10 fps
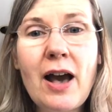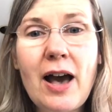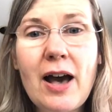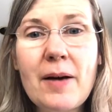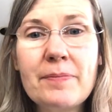
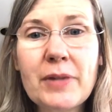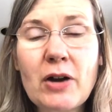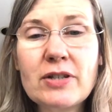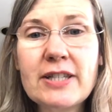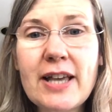Um,
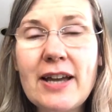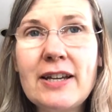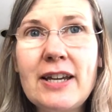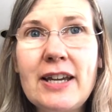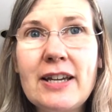our
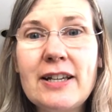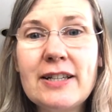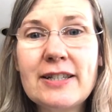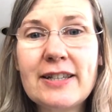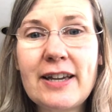son
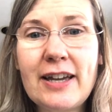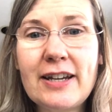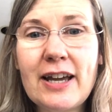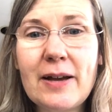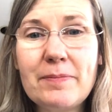is in
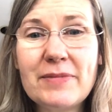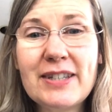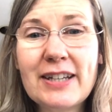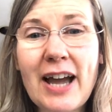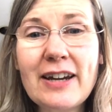a
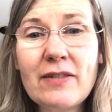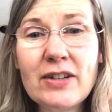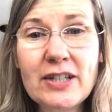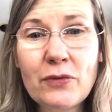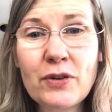kind of a
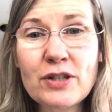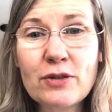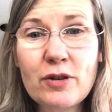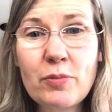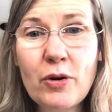different
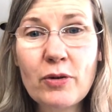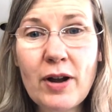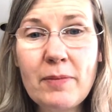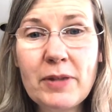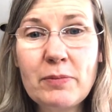sort of
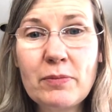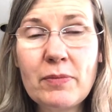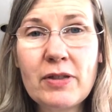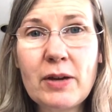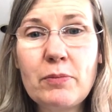program than
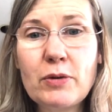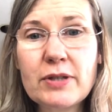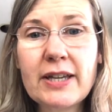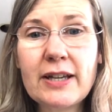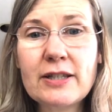than
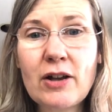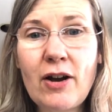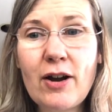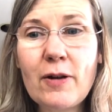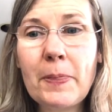most kids
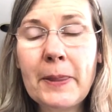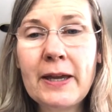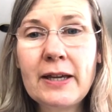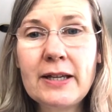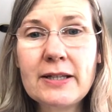are.
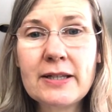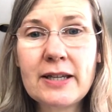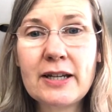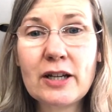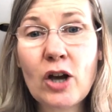He's
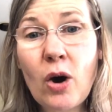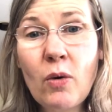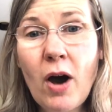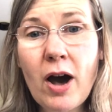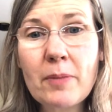in
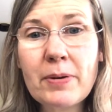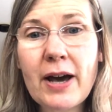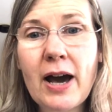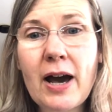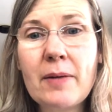co-op,
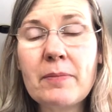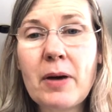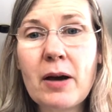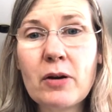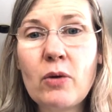um,
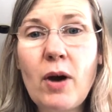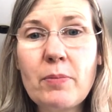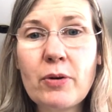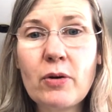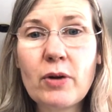a co-op
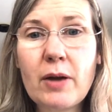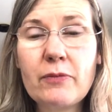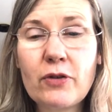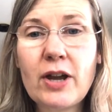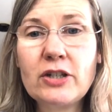program
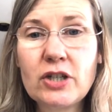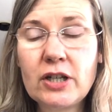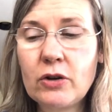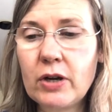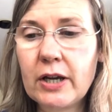for
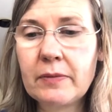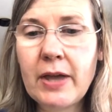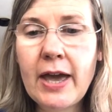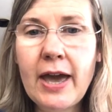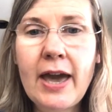engineering,
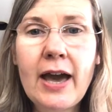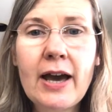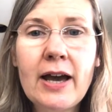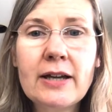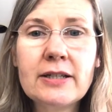
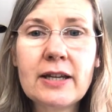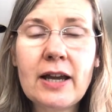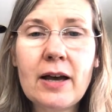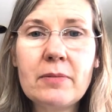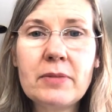and
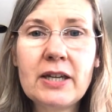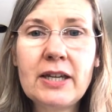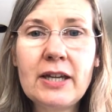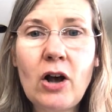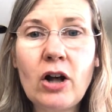um,
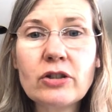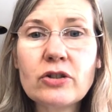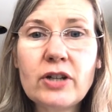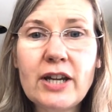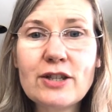he
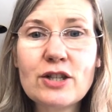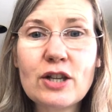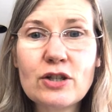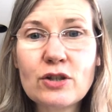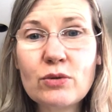alternates
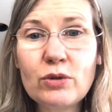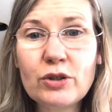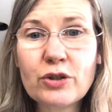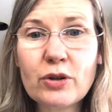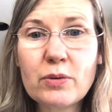school
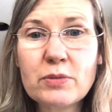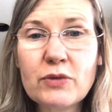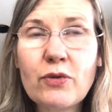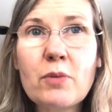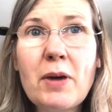terms,
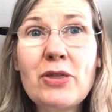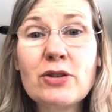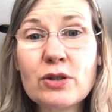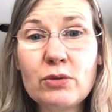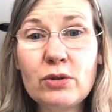four-month
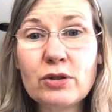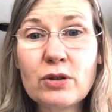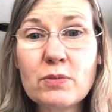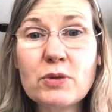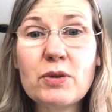school
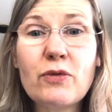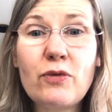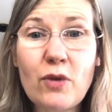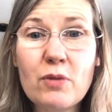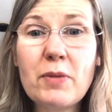terms with
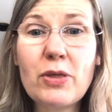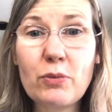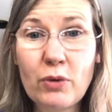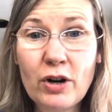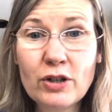four-month
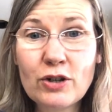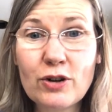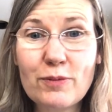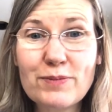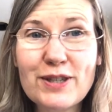work
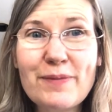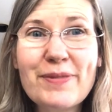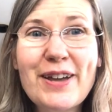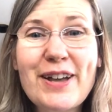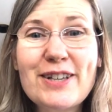terms.
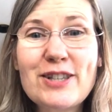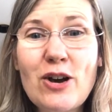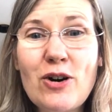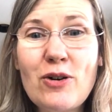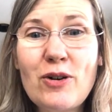
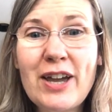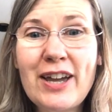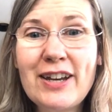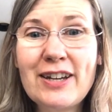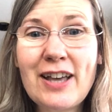So
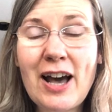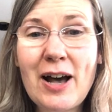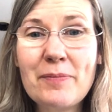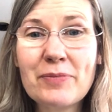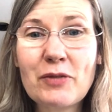in
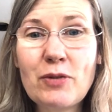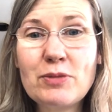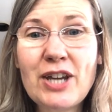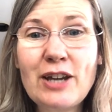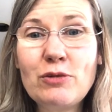um, from
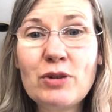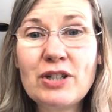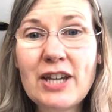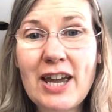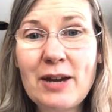January
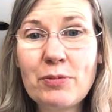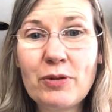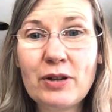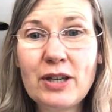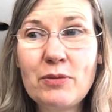to
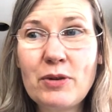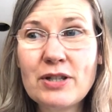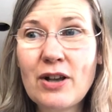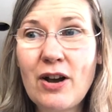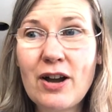April, he was
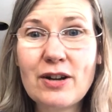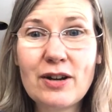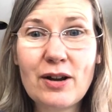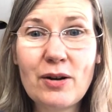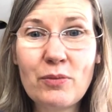
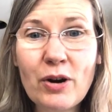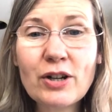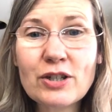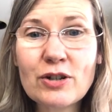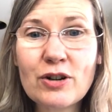on
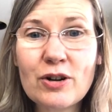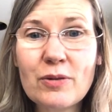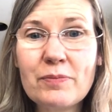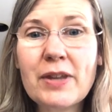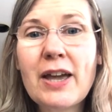work
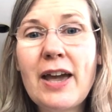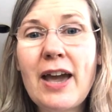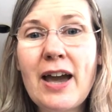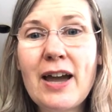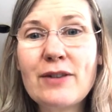term,
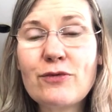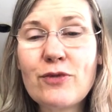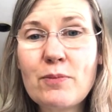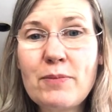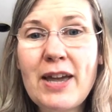and
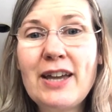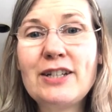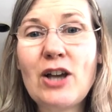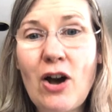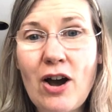from May
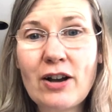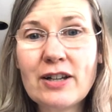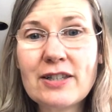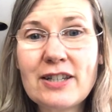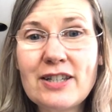to
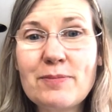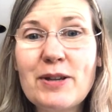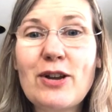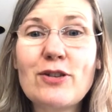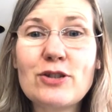August, he's
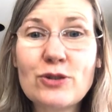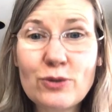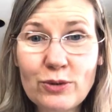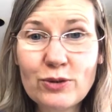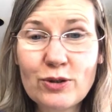been on
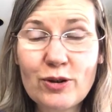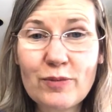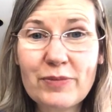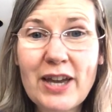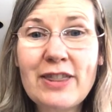school
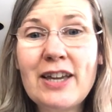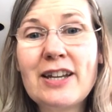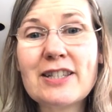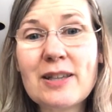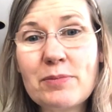term. And then
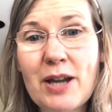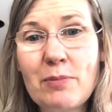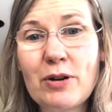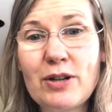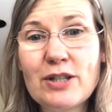in
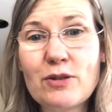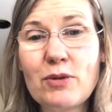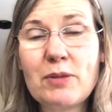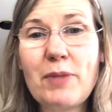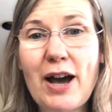September, he's
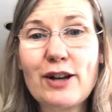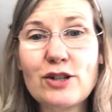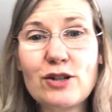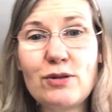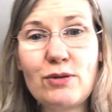going back
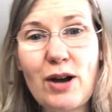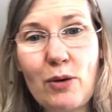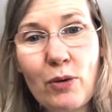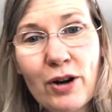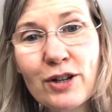to a
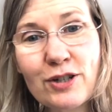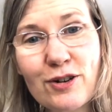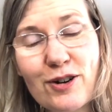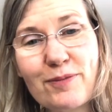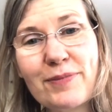work
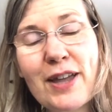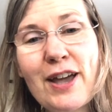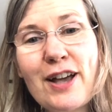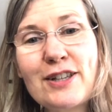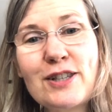term.
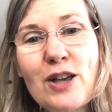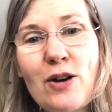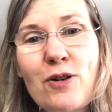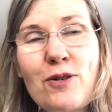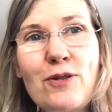
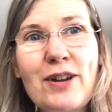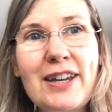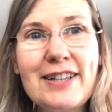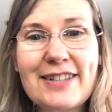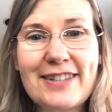So
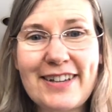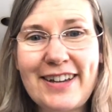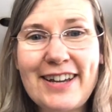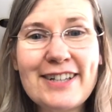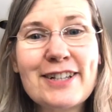he's
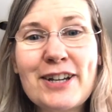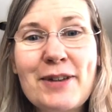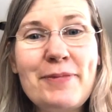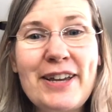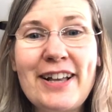he's going
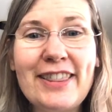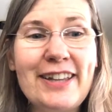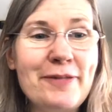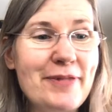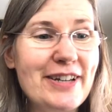to be a
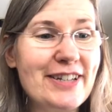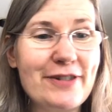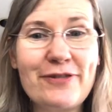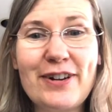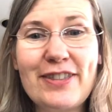little bit
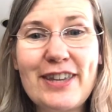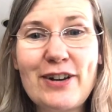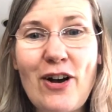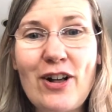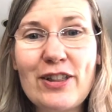different than
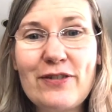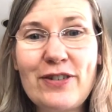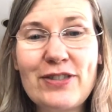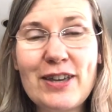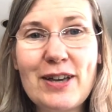all
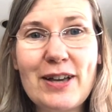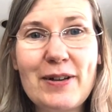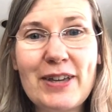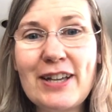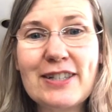of the
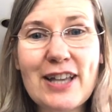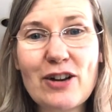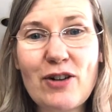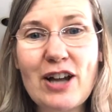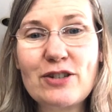kids that
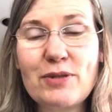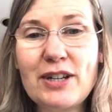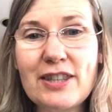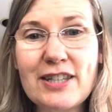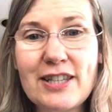
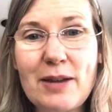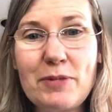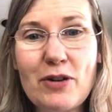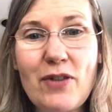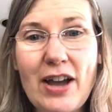graduated the same
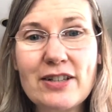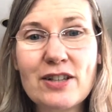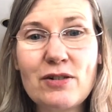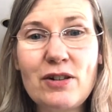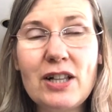year of high
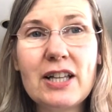school.